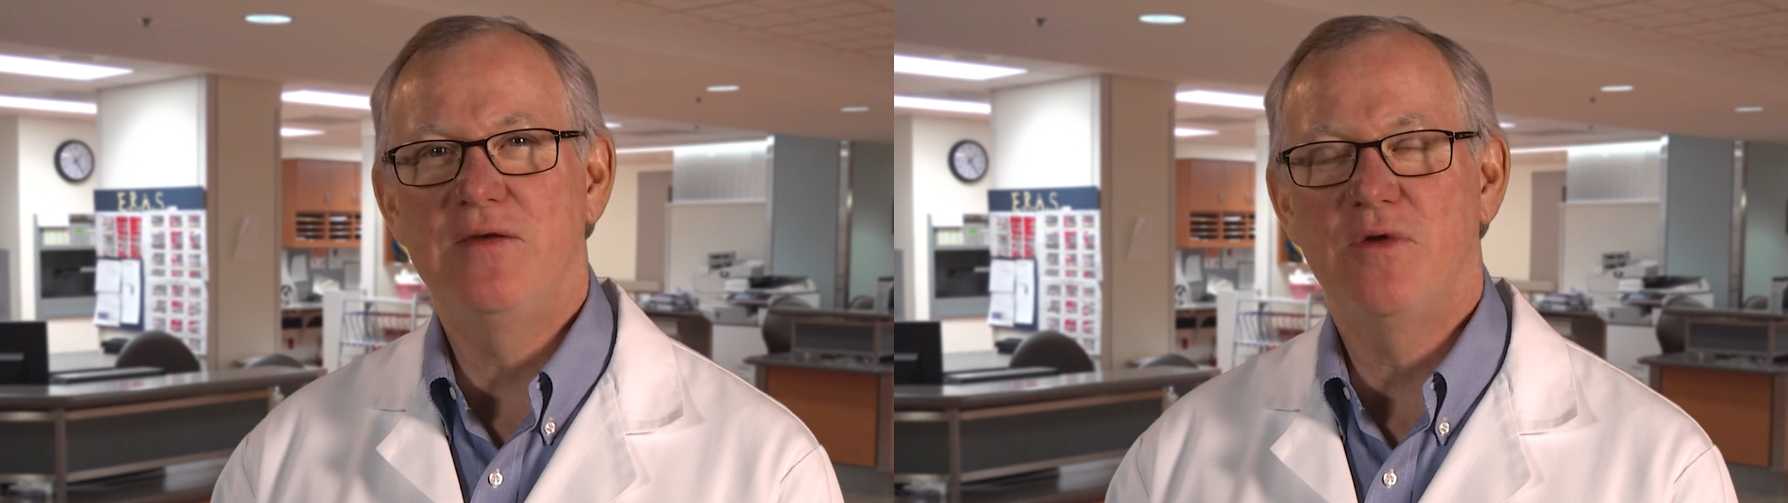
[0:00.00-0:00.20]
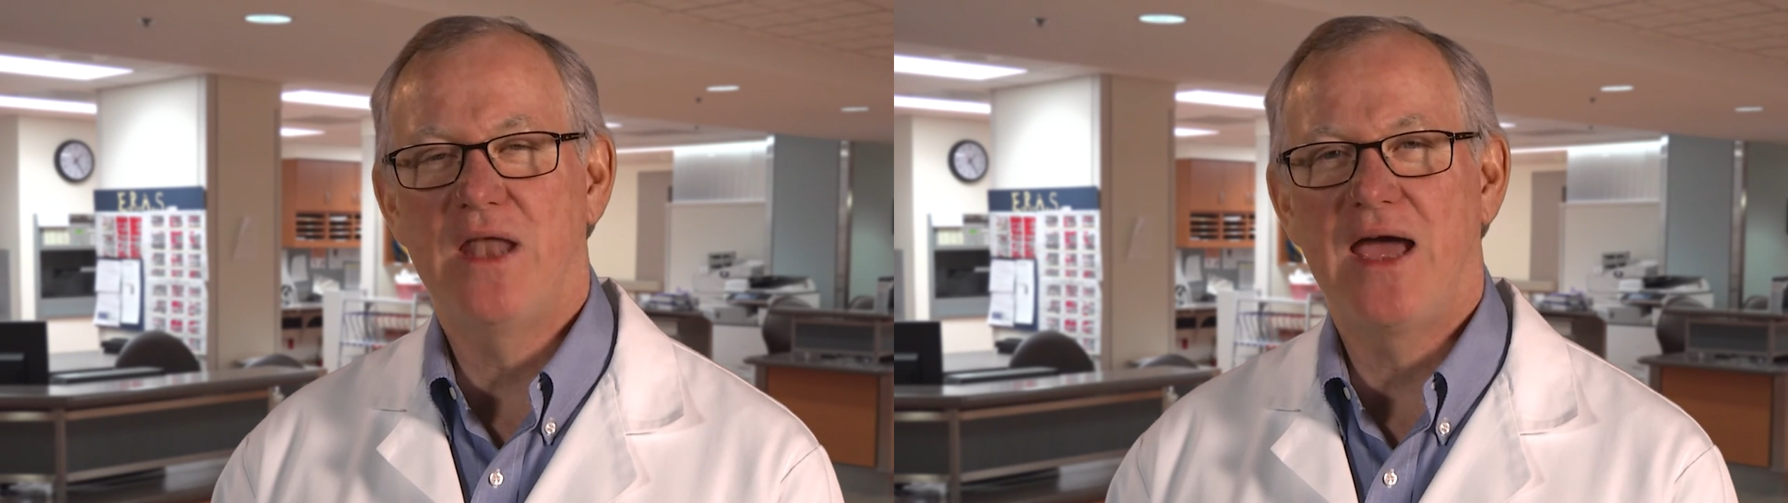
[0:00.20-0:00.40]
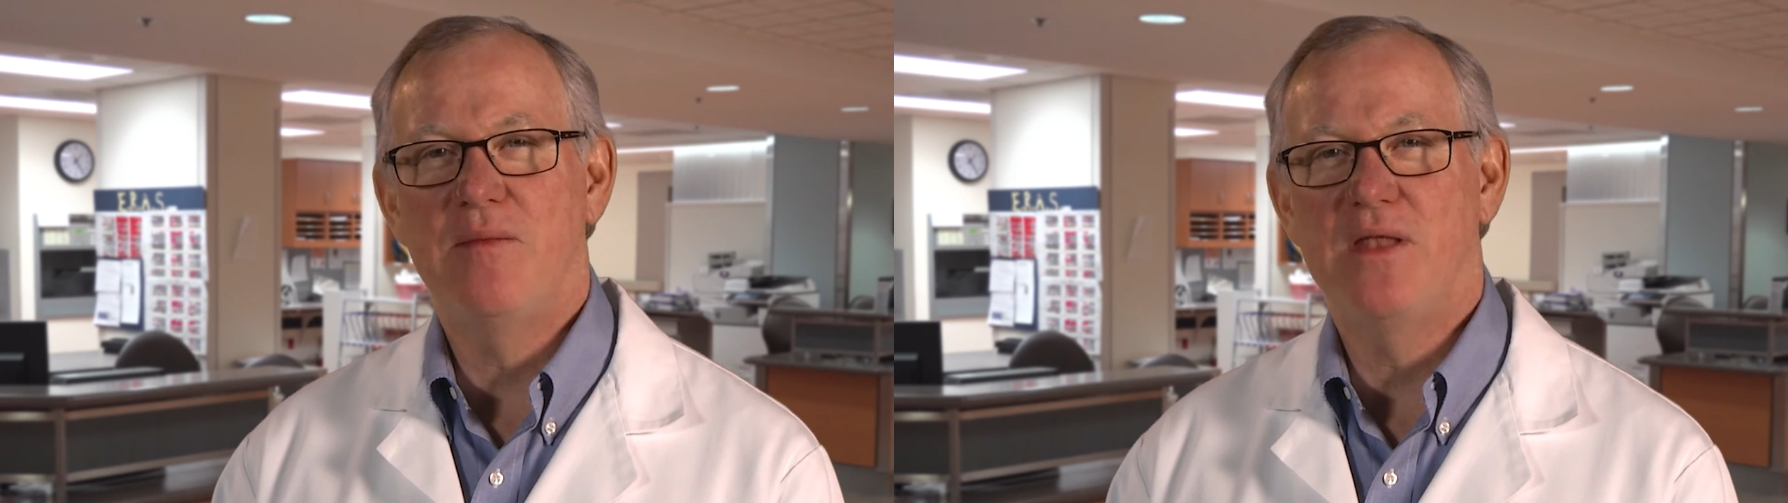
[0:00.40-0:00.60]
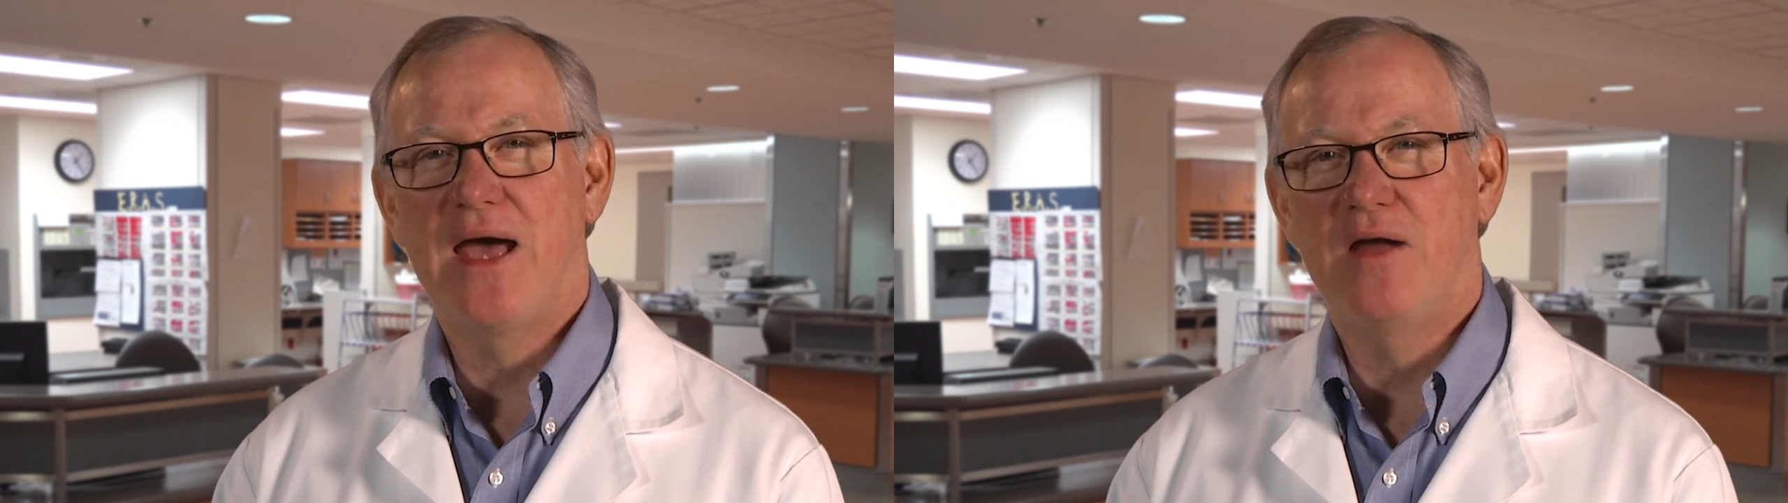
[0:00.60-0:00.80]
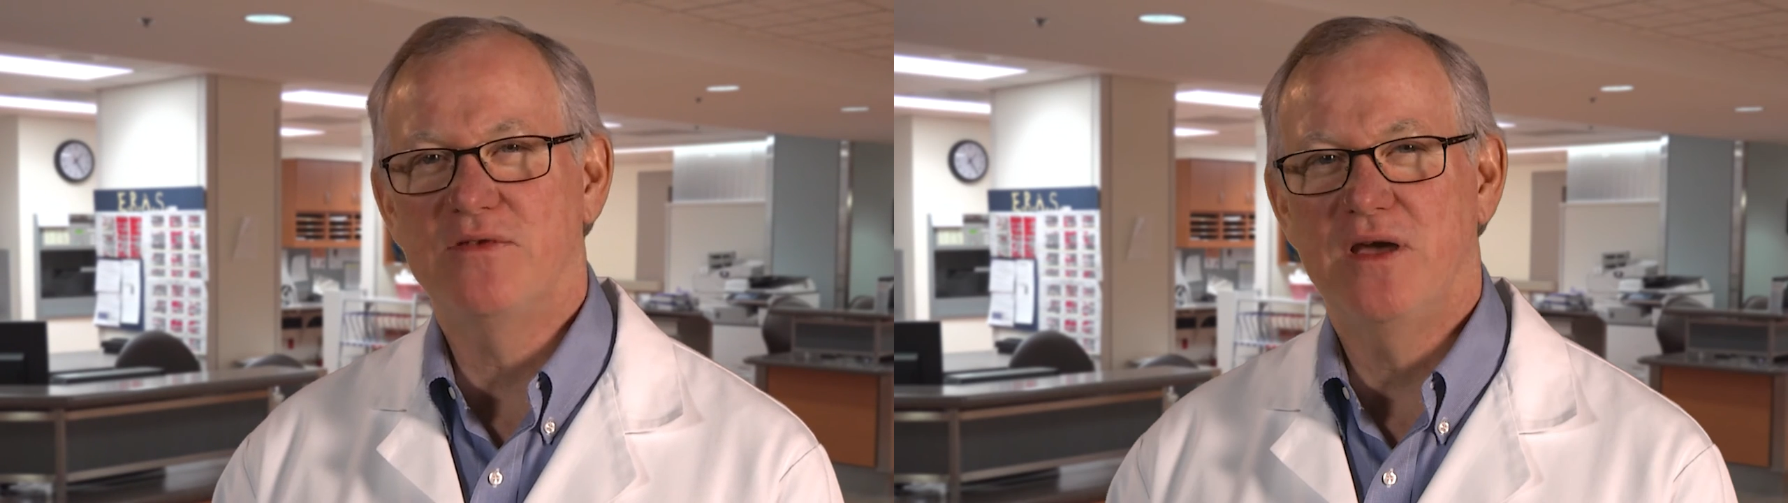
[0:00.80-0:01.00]
reliable
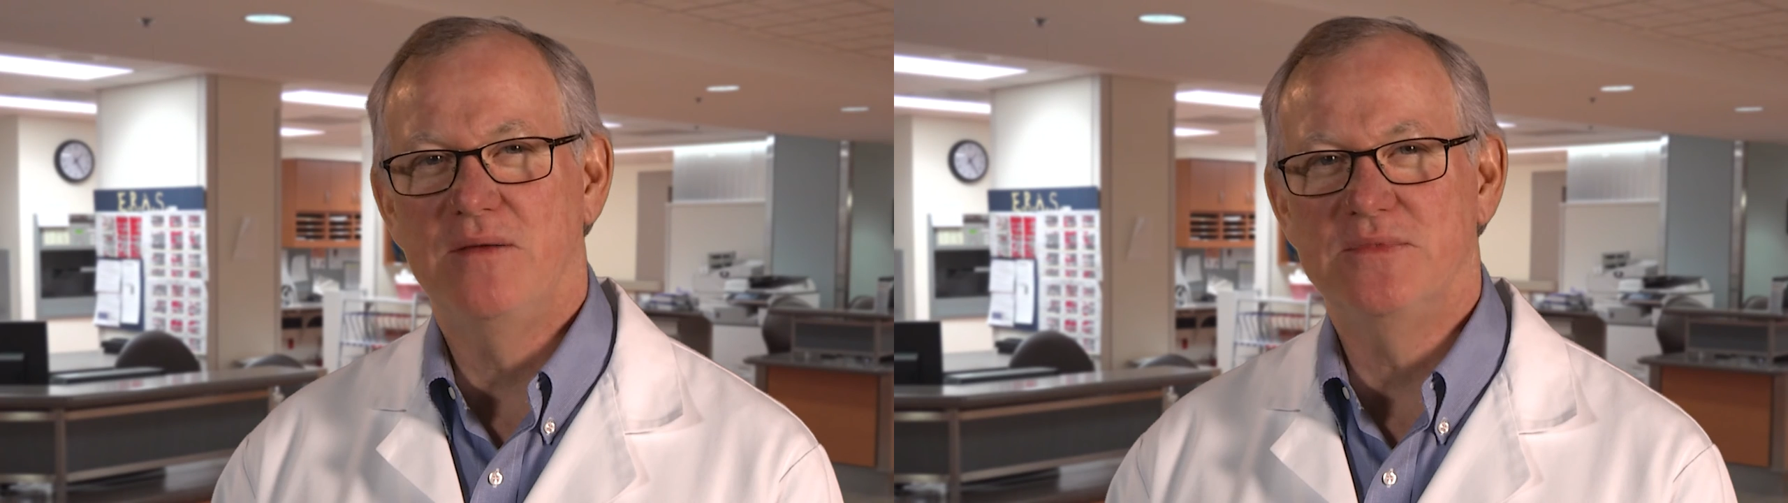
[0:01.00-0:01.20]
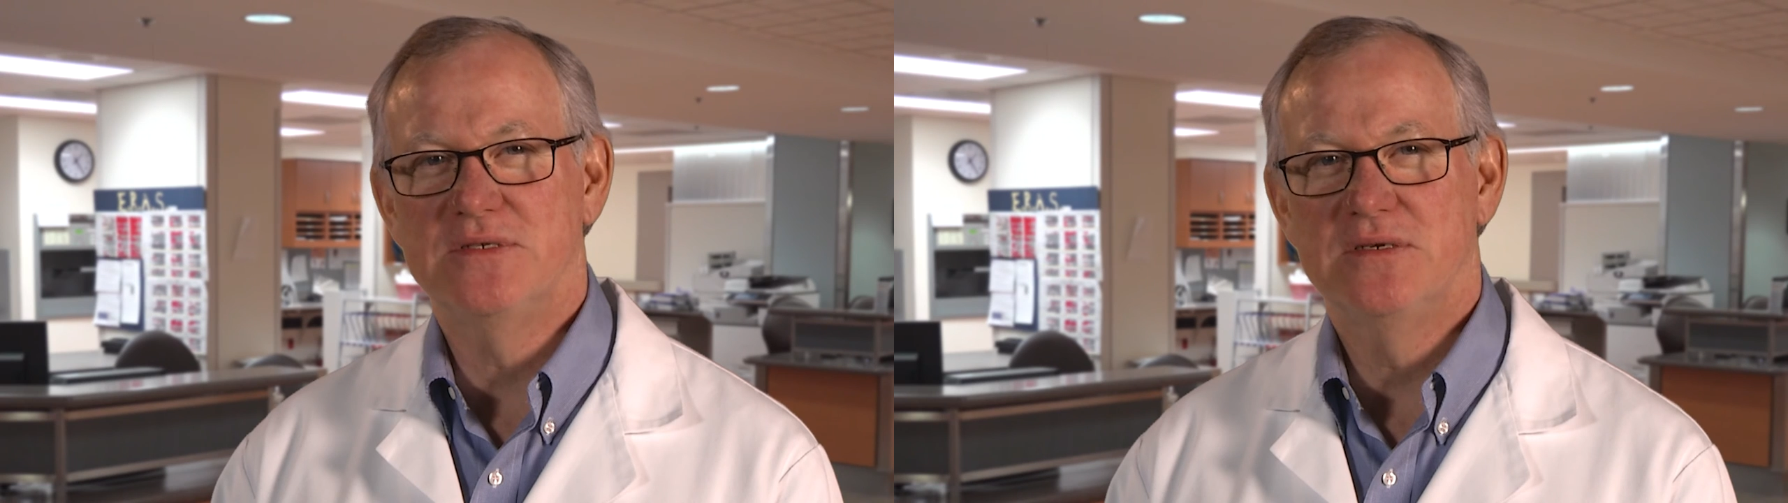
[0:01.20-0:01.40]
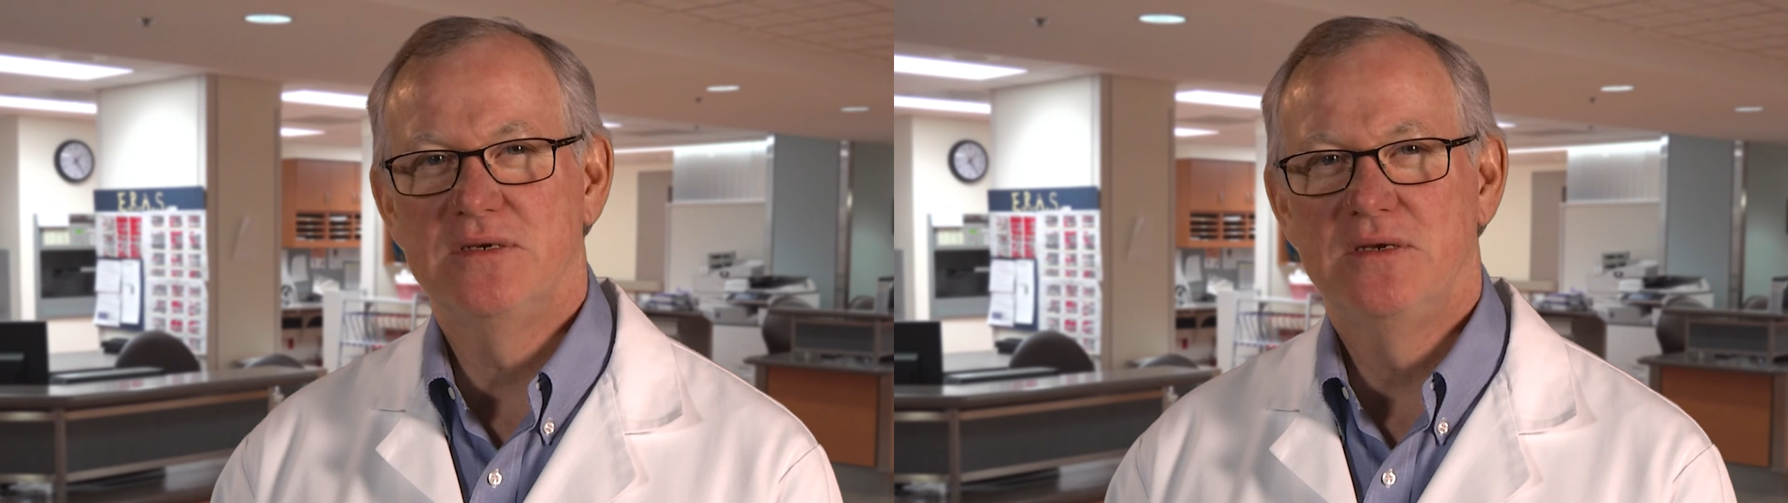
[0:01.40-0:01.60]
outcomes.